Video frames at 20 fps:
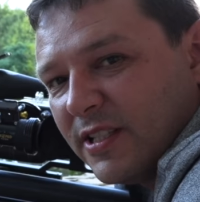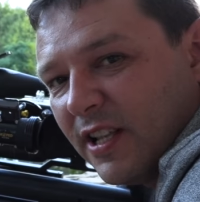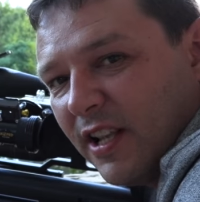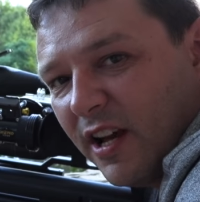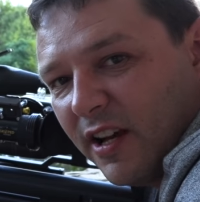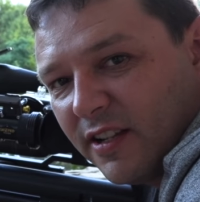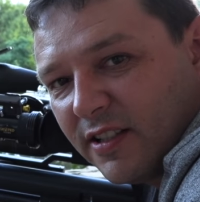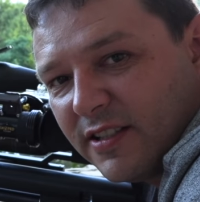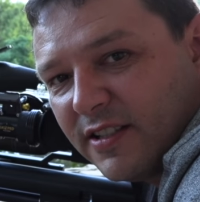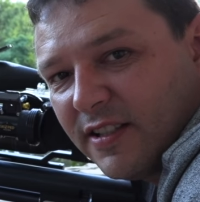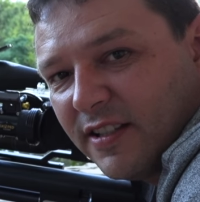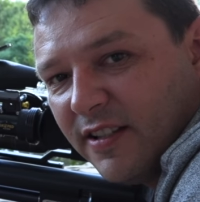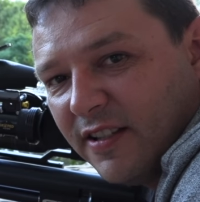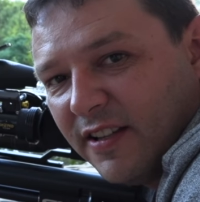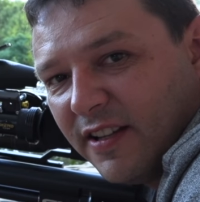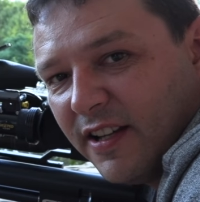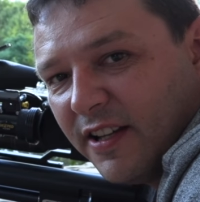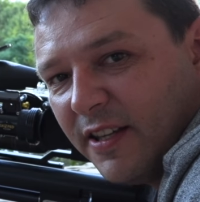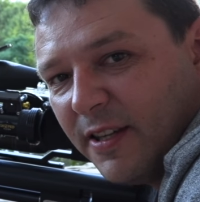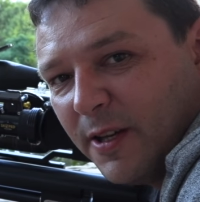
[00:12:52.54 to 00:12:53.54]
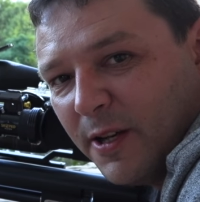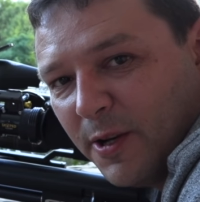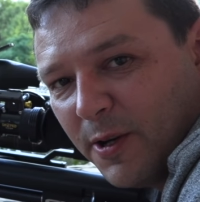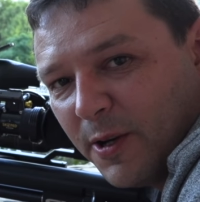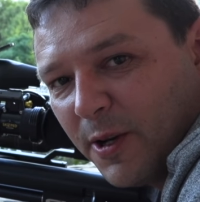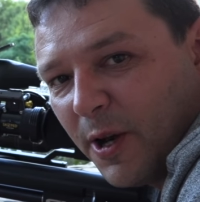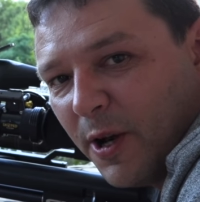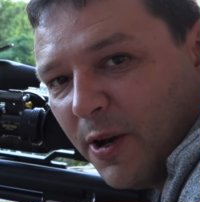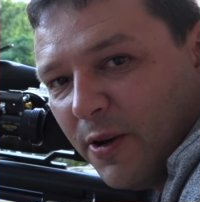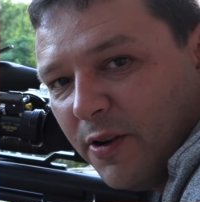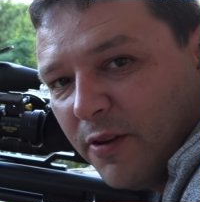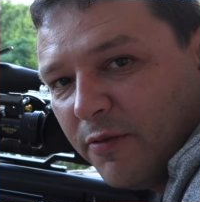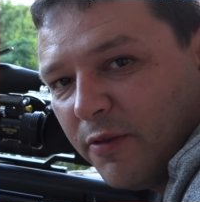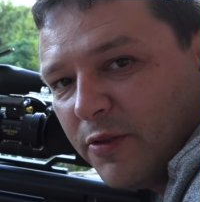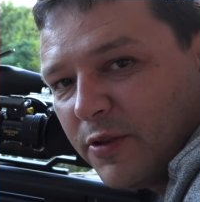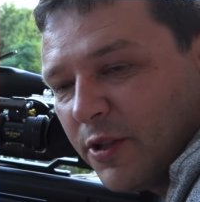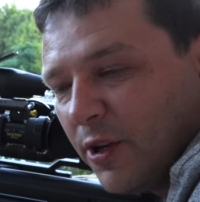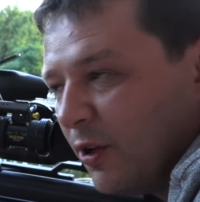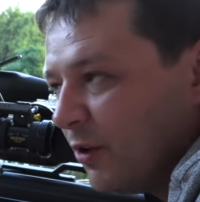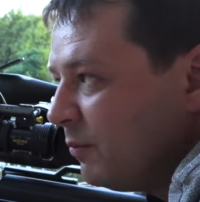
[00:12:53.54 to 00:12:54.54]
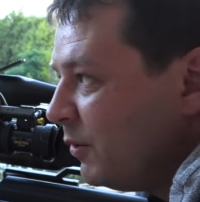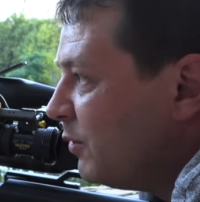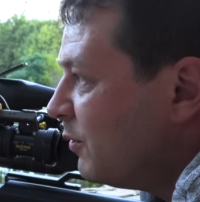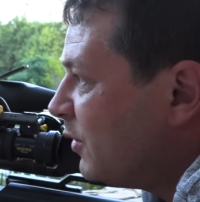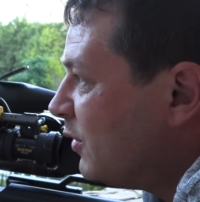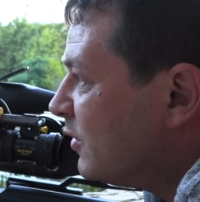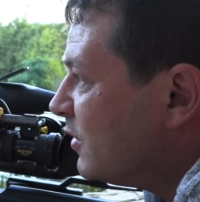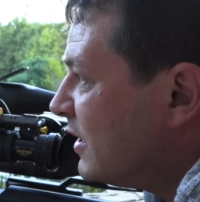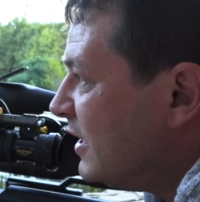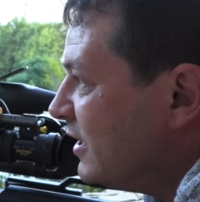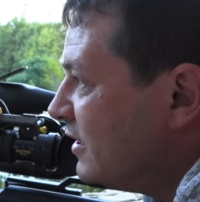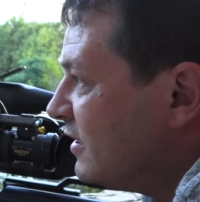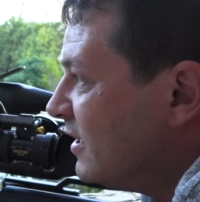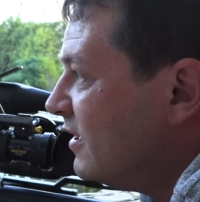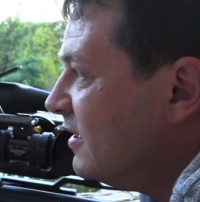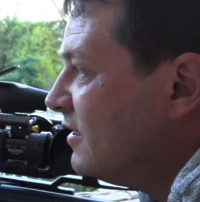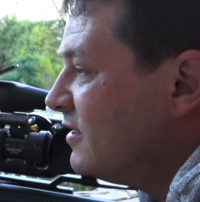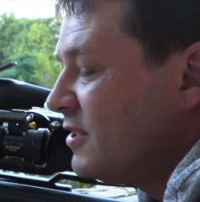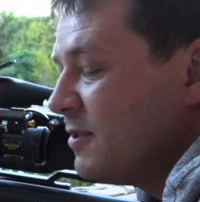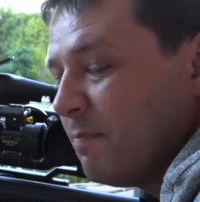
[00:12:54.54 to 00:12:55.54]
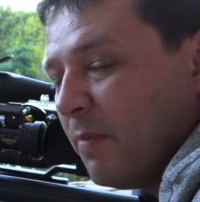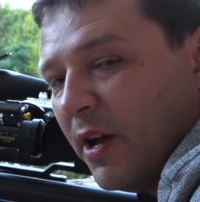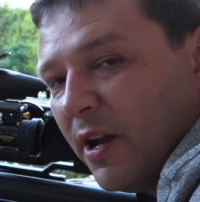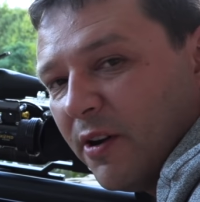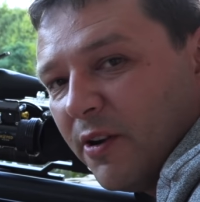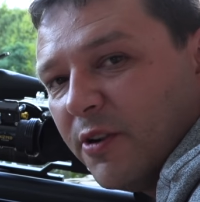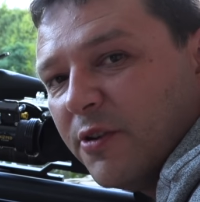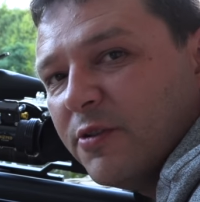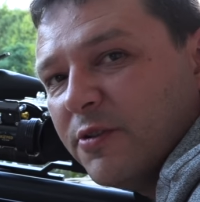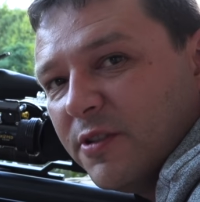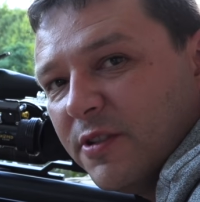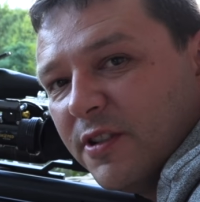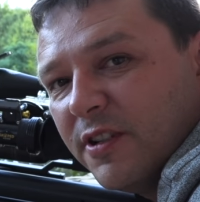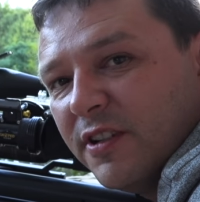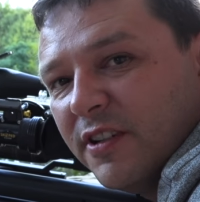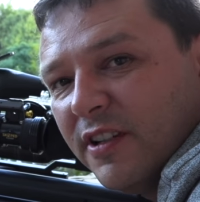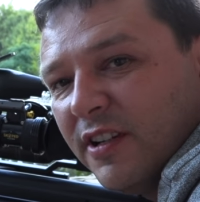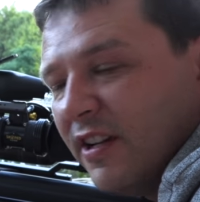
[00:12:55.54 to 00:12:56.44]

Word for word: slugs. A year ago, if you told me we could hit sparrows,